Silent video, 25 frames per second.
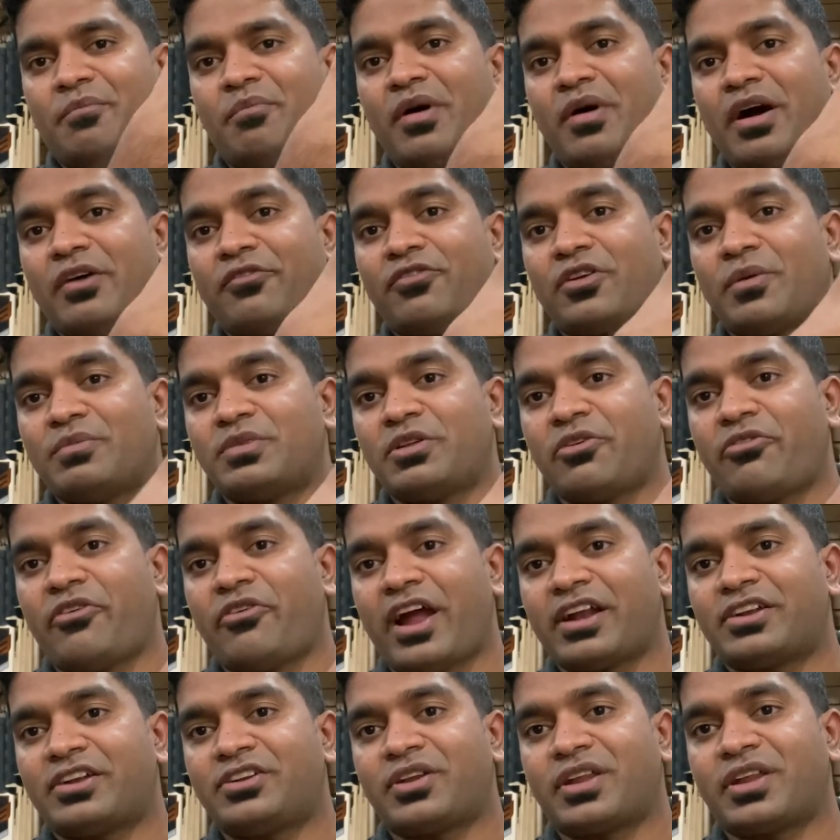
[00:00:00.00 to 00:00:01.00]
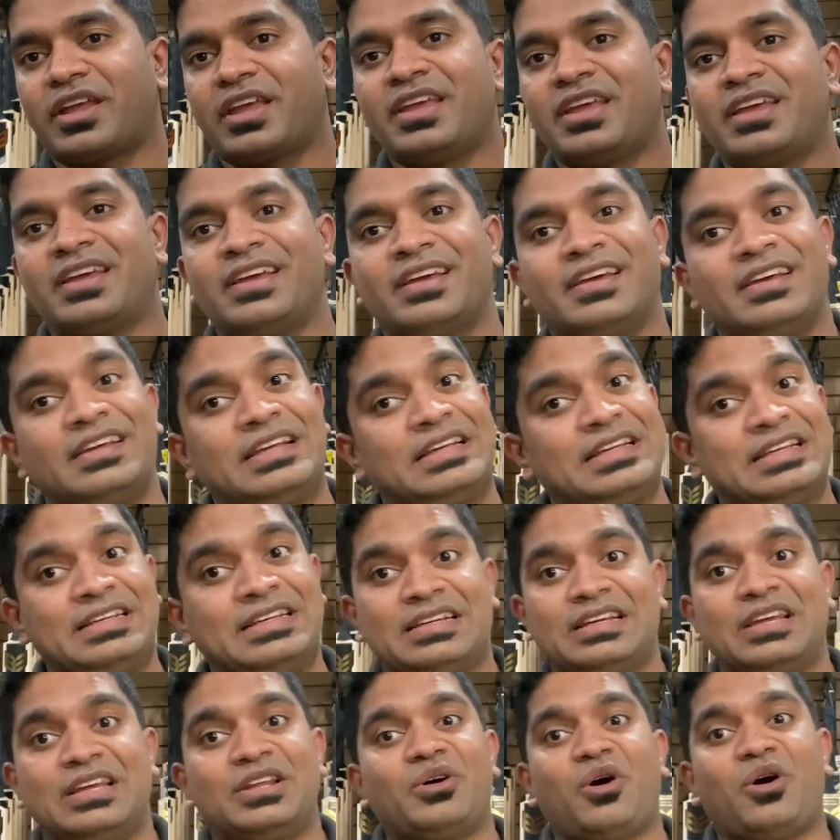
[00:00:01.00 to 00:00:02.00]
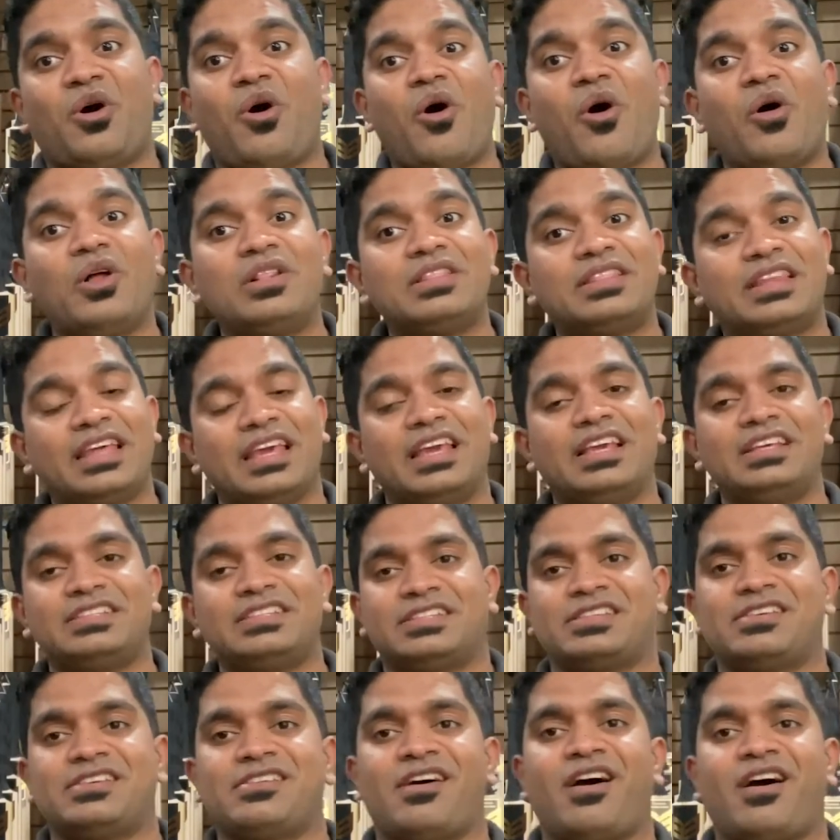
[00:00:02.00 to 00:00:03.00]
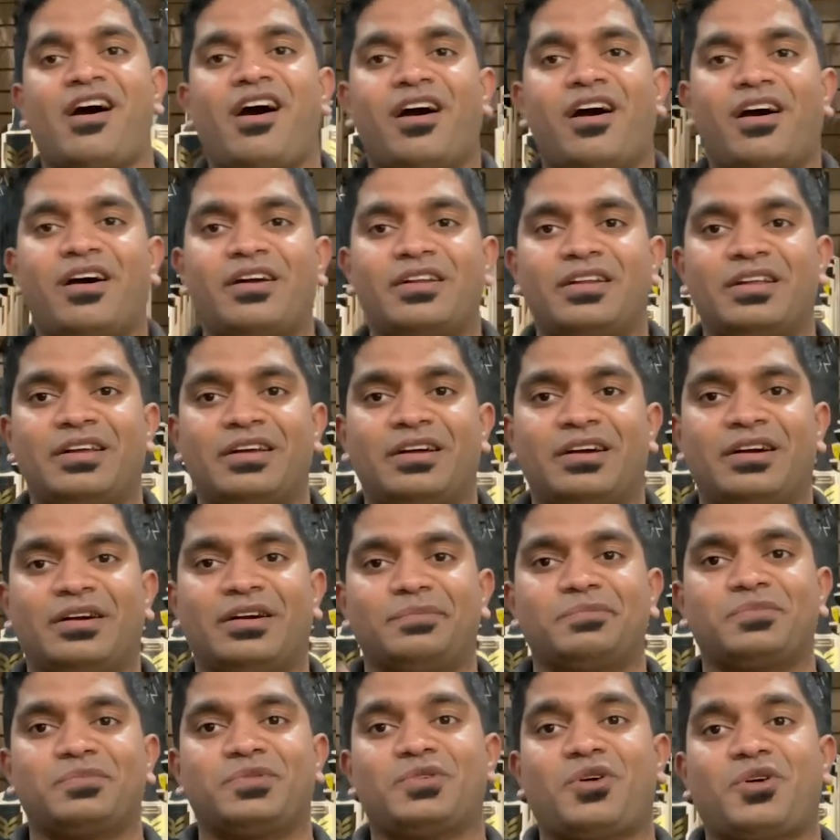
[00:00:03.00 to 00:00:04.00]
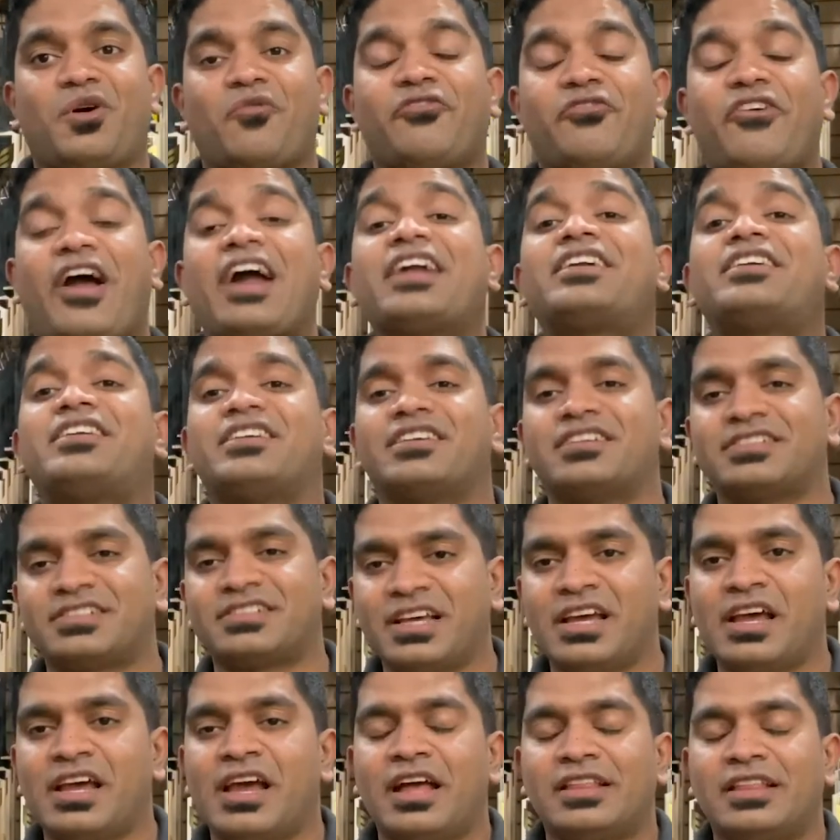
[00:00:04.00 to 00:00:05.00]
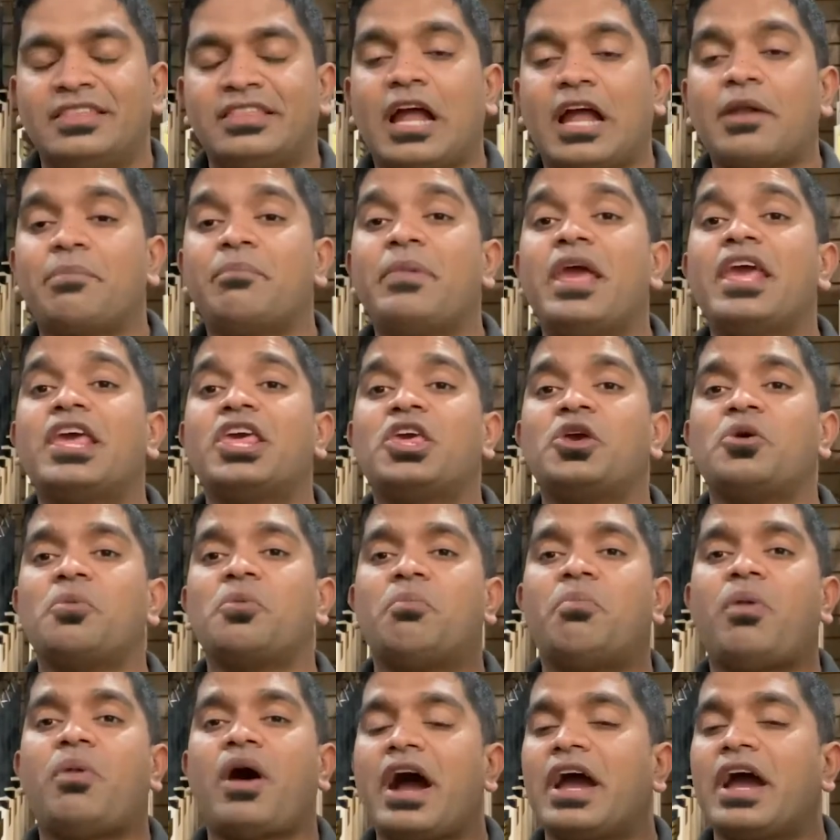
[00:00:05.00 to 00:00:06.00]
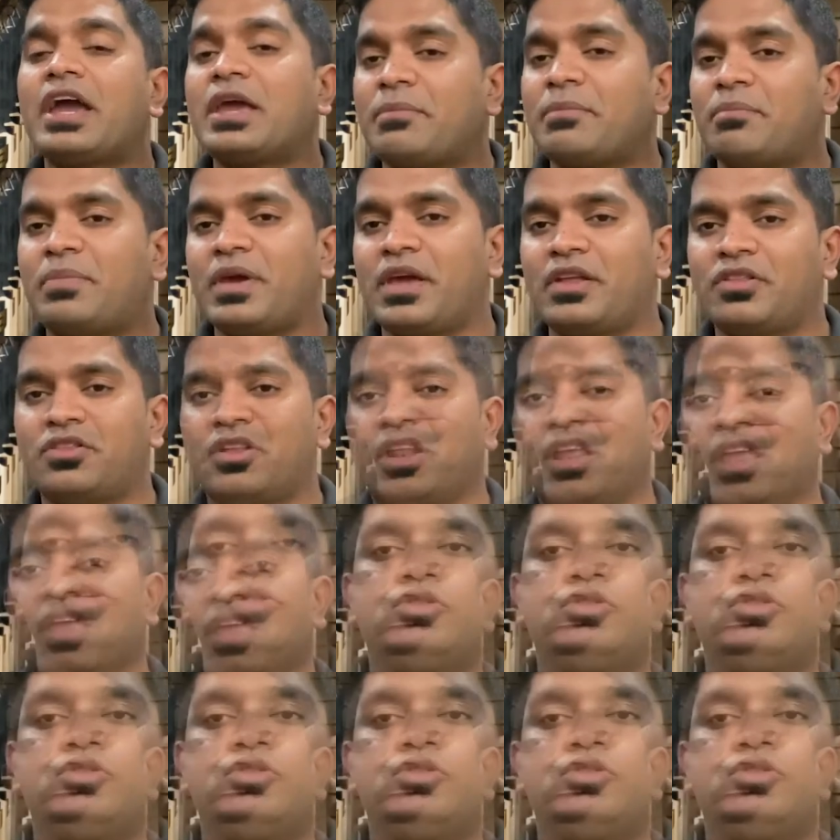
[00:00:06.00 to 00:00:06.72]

from the factory. All these are factors that make you buy B3.